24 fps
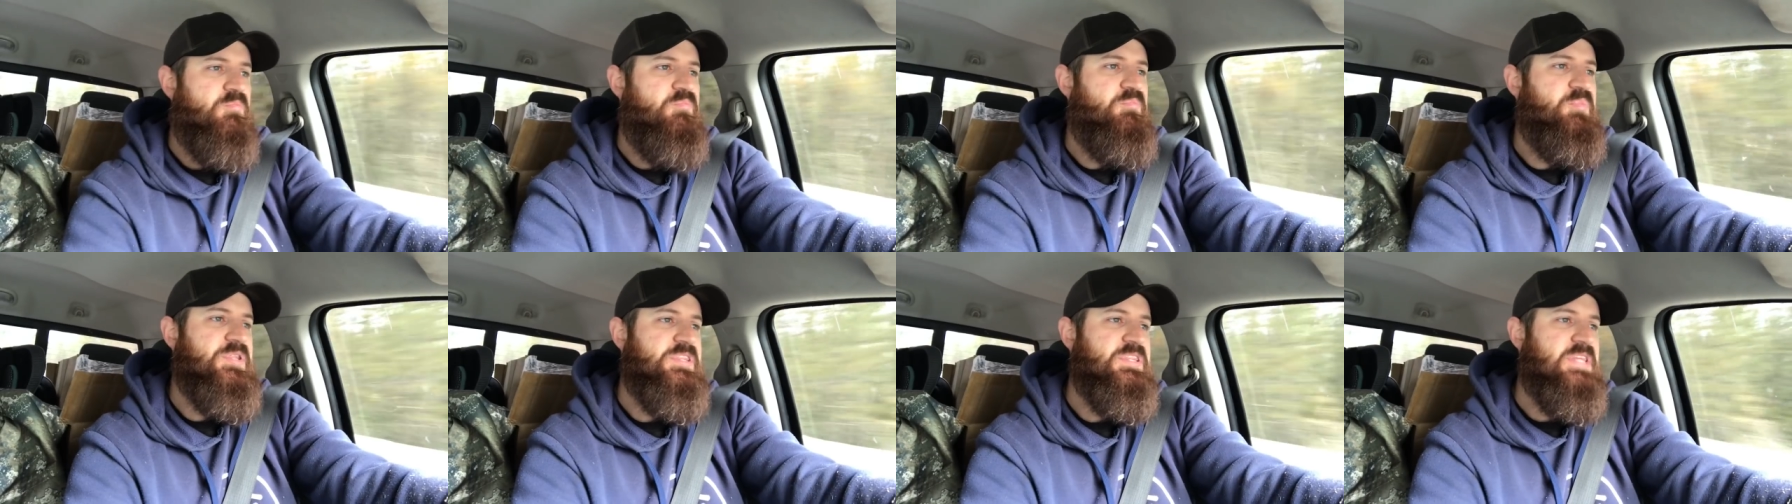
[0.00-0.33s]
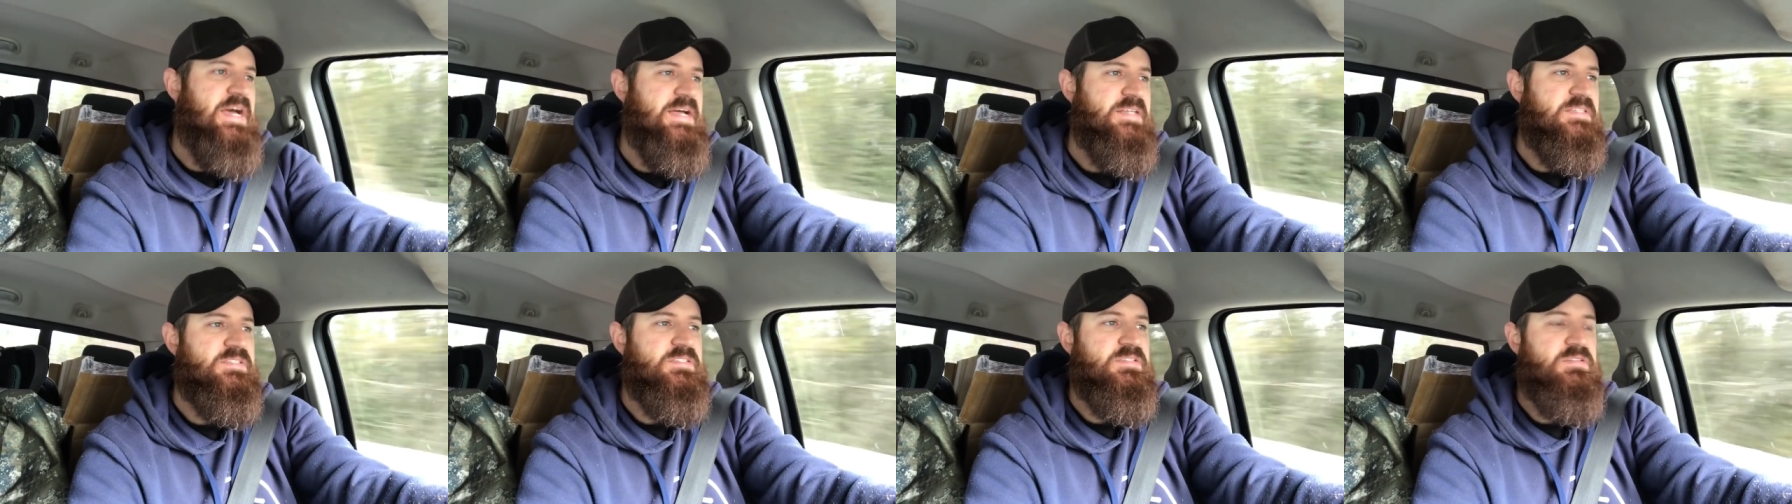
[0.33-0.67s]
But
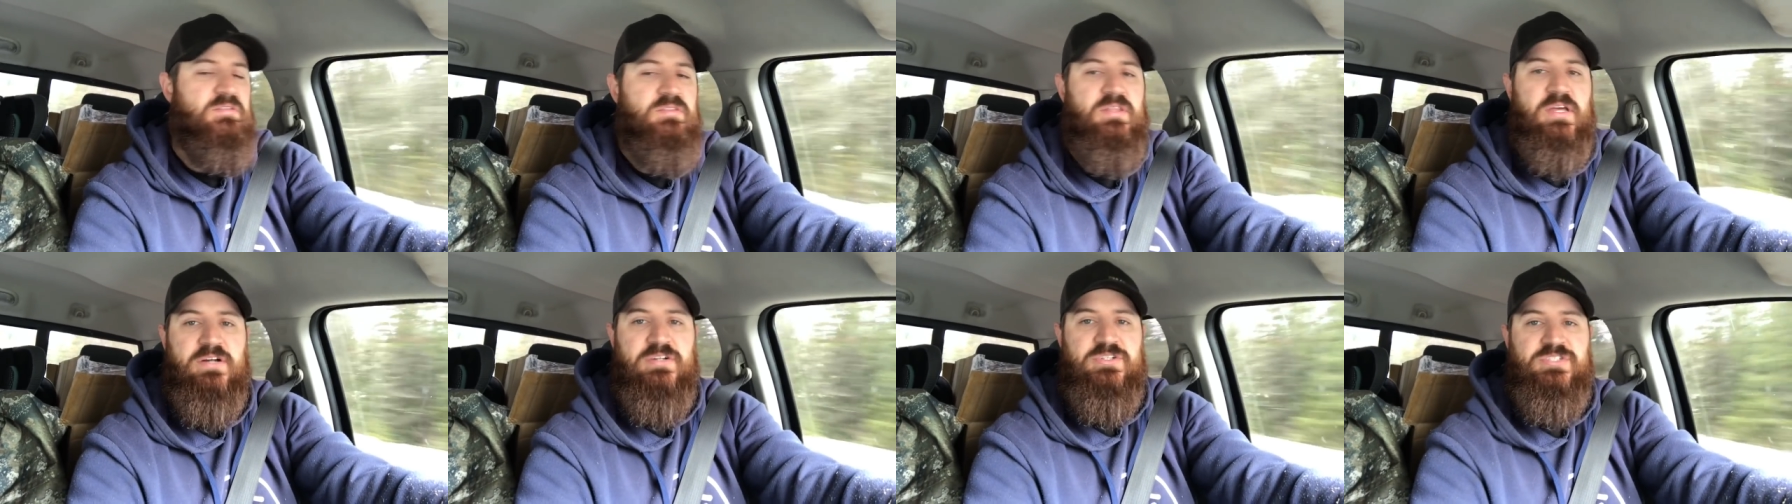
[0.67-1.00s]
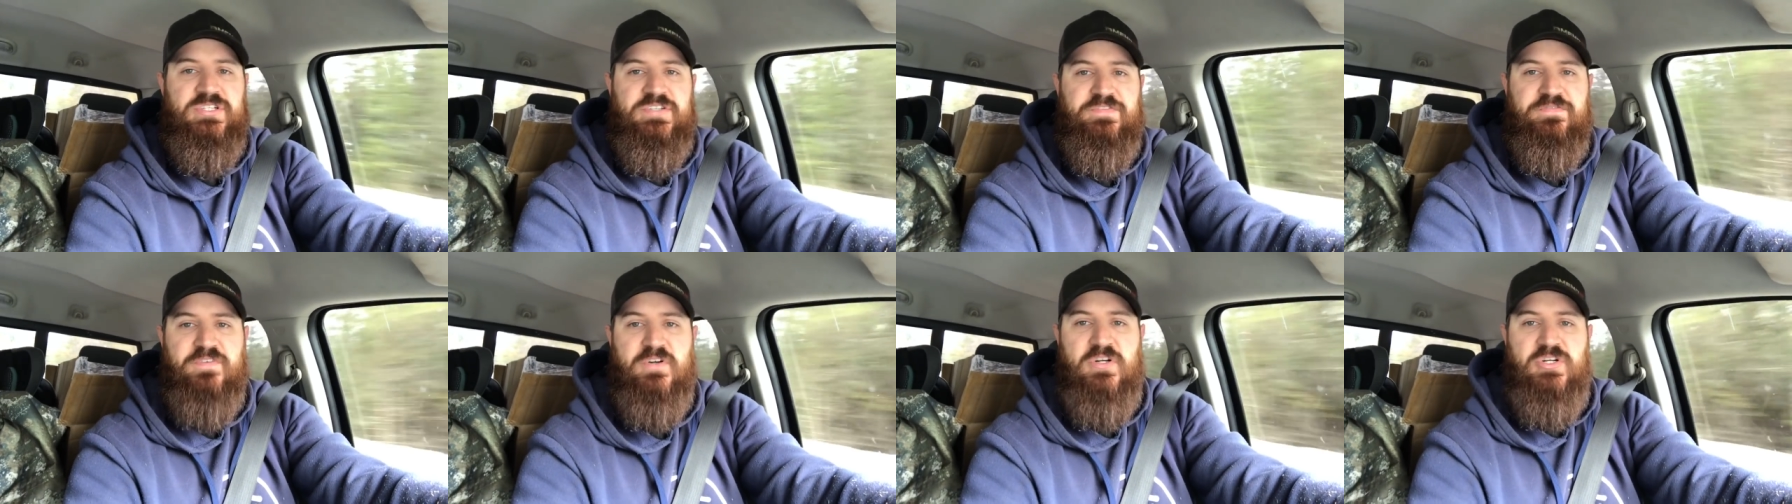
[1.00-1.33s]
there's
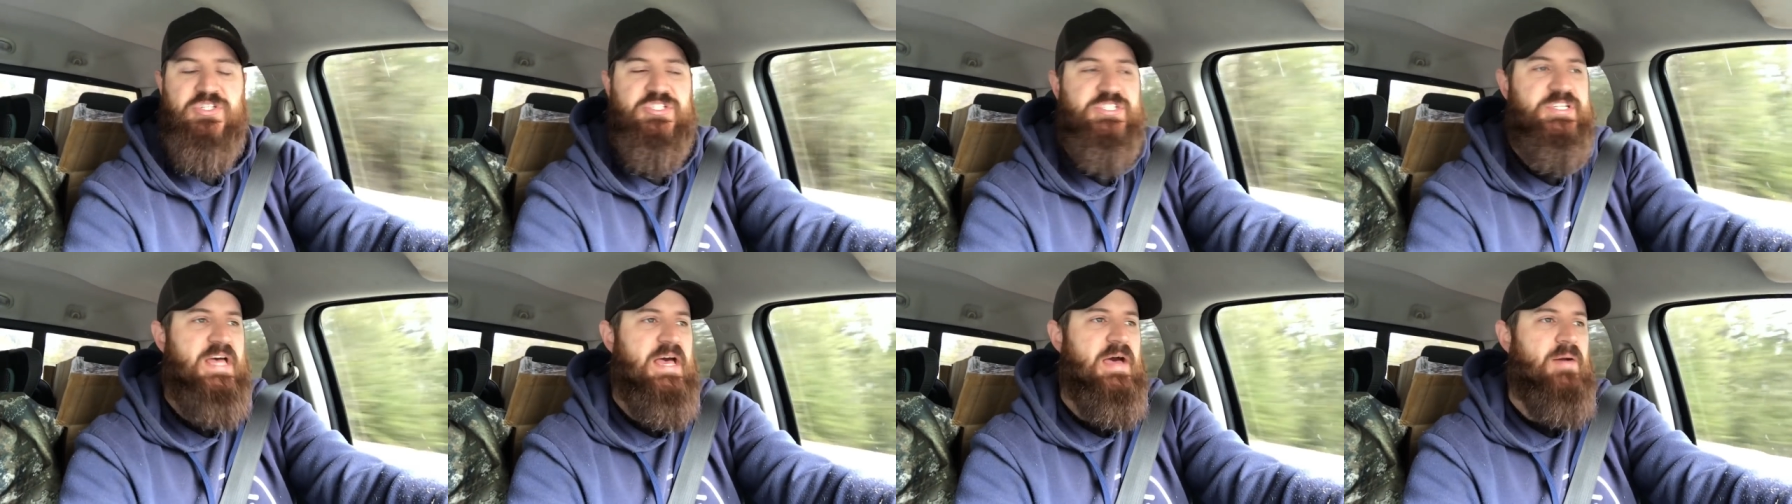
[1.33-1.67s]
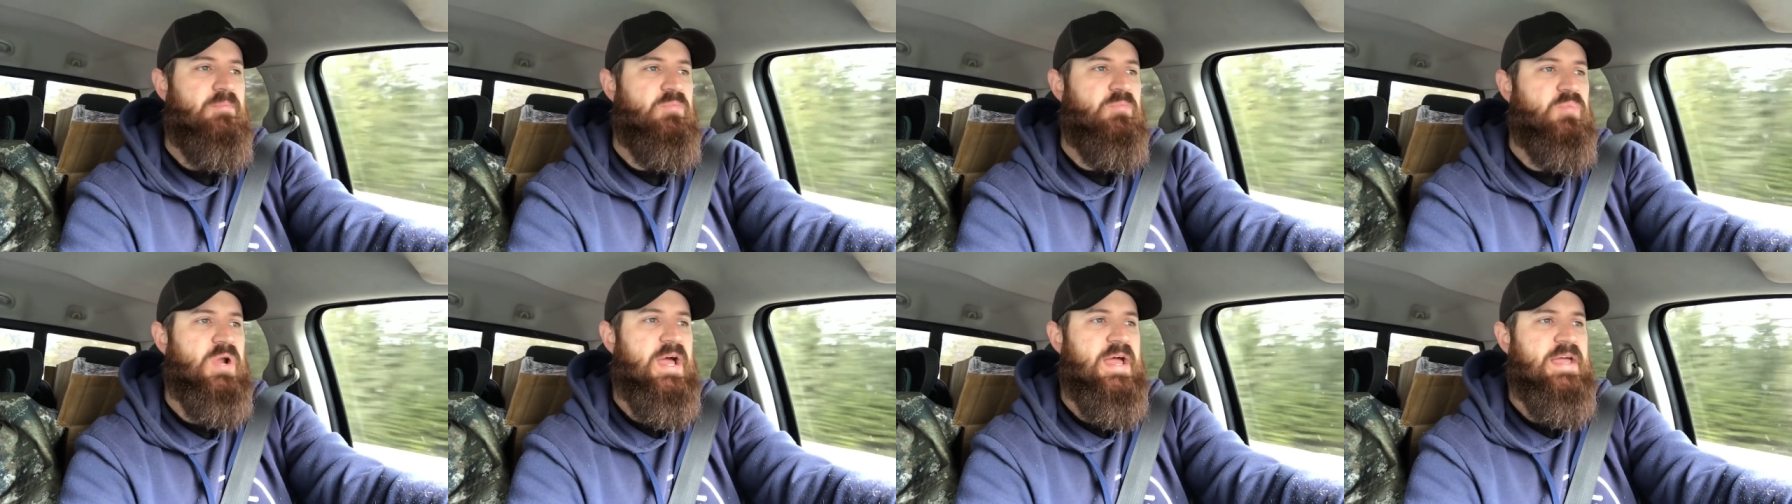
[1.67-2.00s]
the first step,
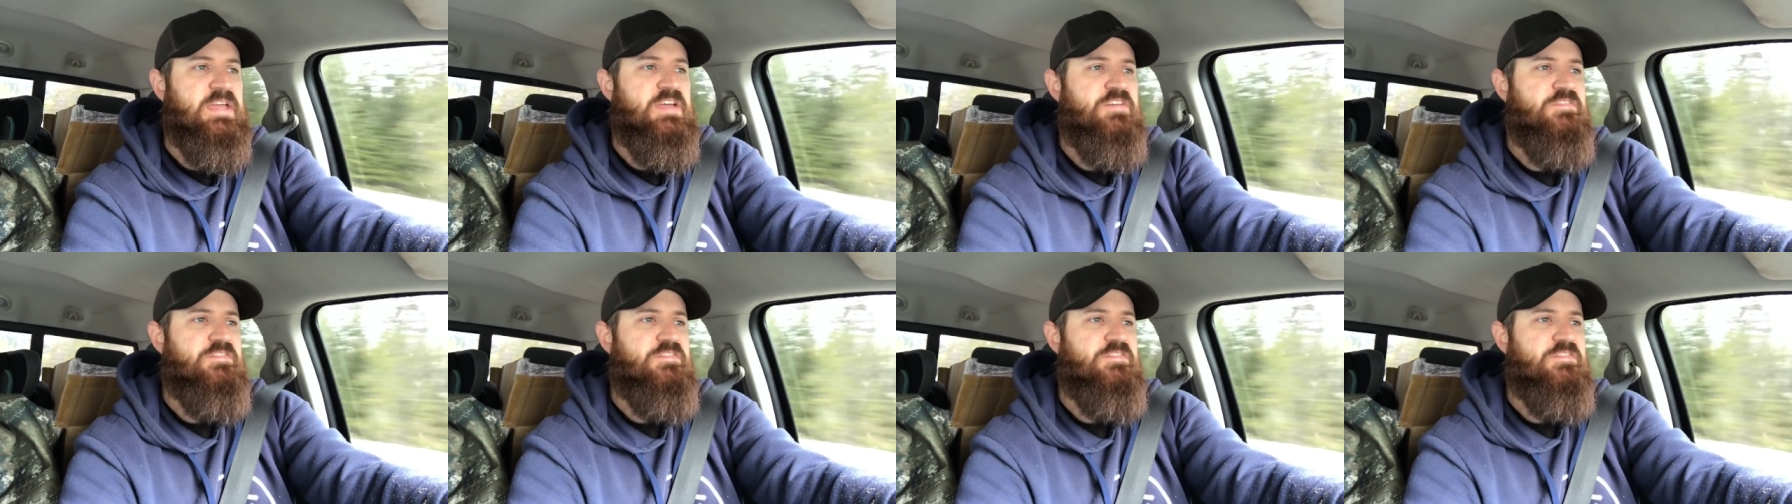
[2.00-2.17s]
right?